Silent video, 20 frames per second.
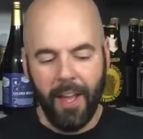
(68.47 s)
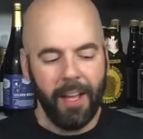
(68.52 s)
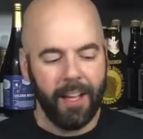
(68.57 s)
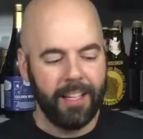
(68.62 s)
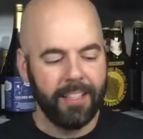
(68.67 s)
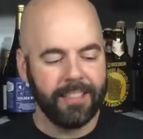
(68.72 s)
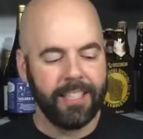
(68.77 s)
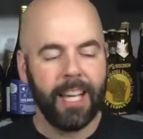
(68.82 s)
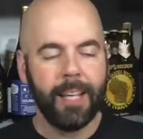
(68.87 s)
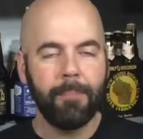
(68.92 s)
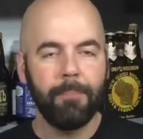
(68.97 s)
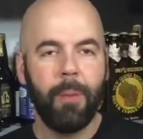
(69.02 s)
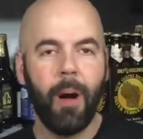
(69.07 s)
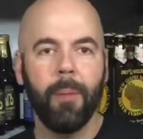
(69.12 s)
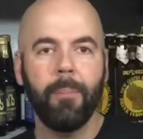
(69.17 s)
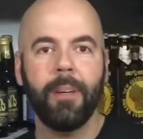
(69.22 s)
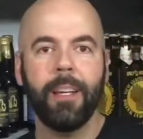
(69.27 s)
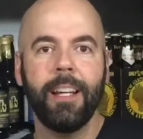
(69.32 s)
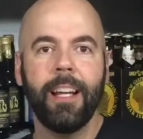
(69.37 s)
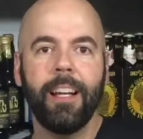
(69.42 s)
Because, like,
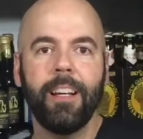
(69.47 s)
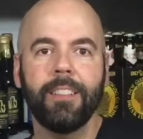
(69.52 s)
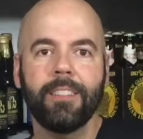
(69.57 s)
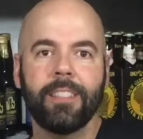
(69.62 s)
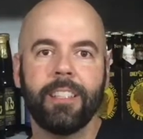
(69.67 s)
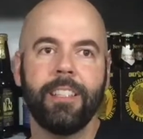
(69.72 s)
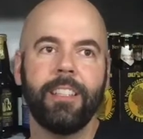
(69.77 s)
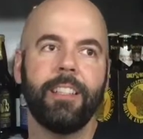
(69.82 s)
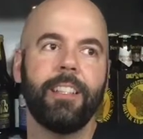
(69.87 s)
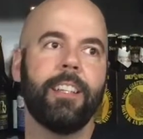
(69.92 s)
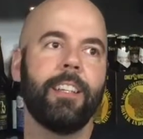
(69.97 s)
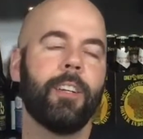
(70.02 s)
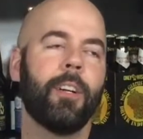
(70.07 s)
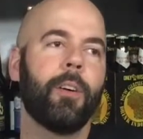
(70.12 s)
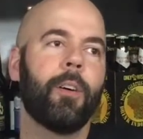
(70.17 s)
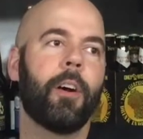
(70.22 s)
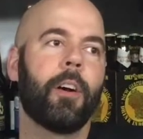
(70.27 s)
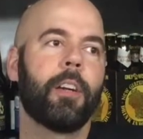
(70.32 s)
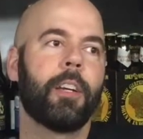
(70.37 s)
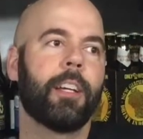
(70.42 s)
pumpkin ales, you
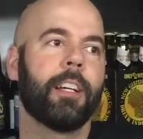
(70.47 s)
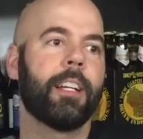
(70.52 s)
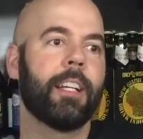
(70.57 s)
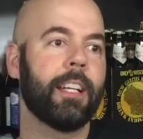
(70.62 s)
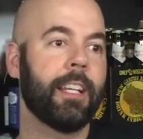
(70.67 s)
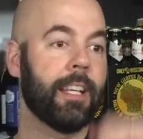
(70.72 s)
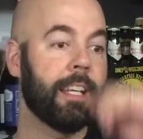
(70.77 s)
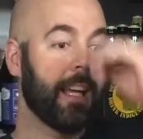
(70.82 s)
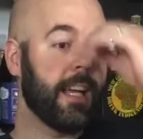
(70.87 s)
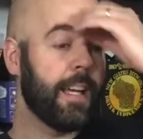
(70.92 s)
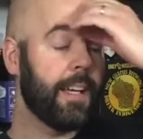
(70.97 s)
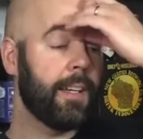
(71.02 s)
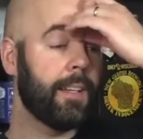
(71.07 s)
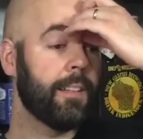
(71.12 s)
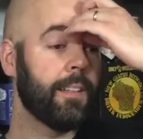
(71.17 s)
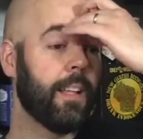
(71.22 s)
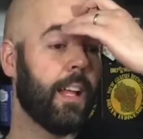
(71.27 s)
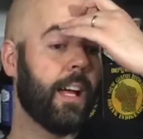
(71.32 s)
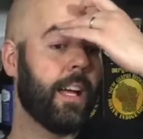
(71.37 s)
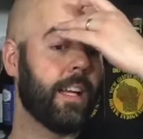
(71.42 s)
know, are you going to
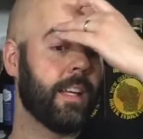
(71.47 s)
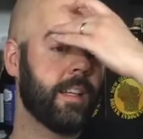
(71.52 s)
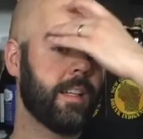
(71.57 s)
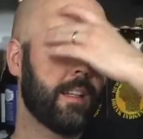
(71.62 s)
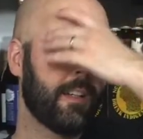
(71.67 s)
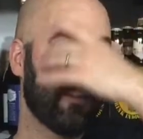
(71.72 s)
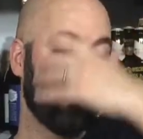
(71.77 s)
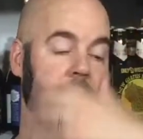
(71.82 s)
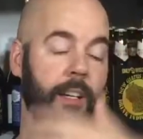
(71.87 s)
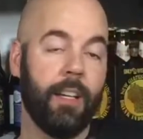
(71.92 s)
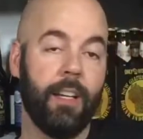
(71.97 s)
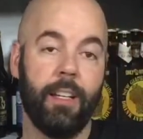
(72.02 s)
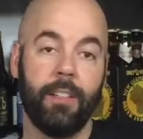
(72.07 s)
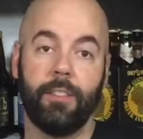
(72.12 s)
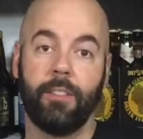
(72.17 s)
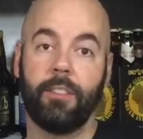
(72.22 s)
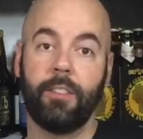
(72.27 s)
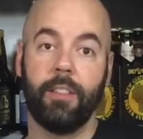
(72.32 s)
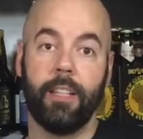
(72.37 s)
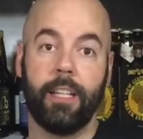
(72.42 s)
get, like,
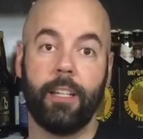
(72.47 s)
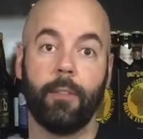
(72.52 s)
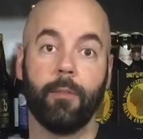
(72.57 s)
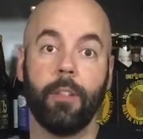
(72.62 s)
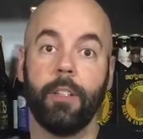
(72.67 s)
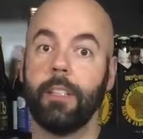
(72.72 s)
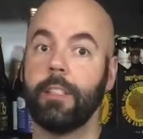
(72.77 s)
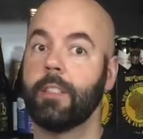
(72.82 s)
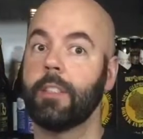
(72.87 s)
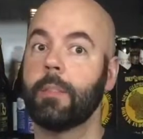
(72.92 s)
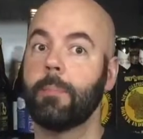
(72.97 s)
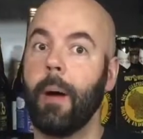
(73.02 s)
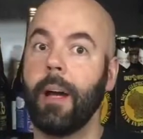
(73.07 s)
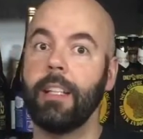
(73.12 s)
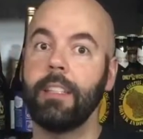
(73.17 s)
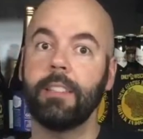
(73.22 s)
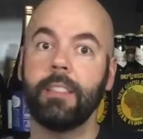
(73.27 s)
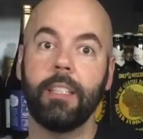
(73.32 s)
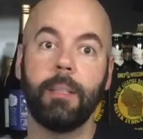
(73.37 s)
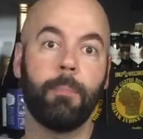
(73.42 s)
it's, like, really
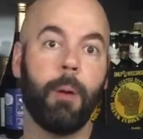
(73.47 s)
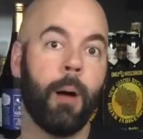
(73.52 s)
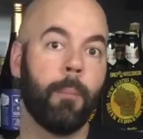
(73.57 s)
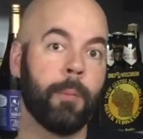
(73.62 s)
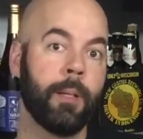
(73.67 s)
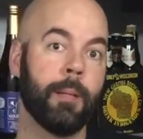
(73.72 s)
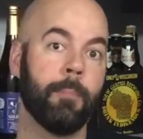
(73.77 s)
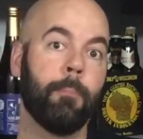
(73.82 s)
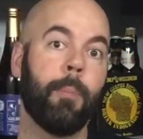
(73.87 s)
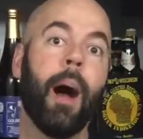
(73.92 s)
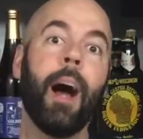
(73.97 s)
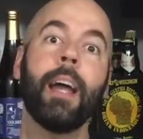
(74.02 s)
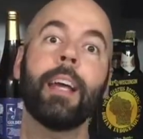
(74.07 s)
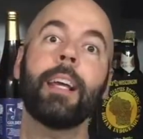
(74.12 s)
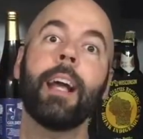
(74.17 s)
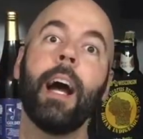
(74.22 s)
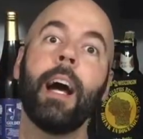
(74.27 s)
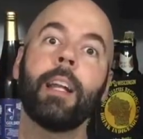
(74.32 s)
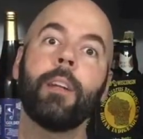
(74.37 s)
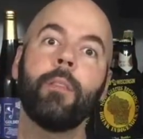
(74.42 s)
spicy pumpkin pie
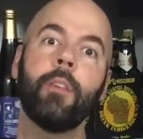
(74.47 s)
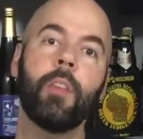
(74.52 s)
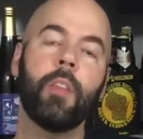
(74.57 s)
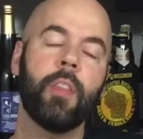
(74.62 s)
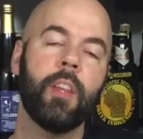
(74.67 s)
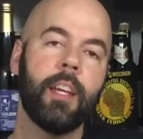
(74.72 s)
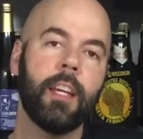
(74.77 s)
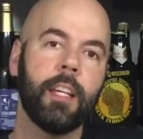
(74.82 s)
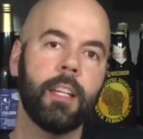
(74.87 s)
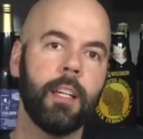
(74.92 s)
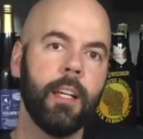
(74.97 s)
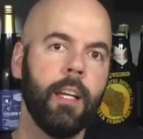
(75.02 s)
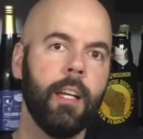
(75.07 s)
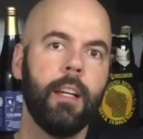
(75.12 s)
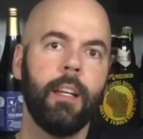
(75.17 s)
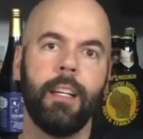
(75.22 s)
kind of a thing?